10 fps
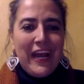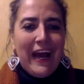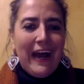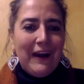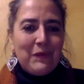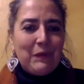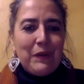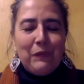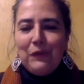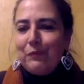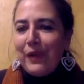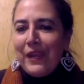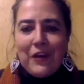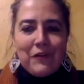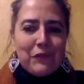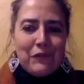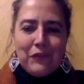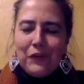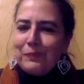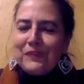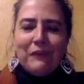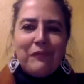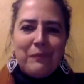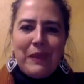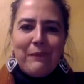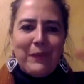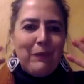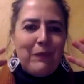where we would bring groups of people,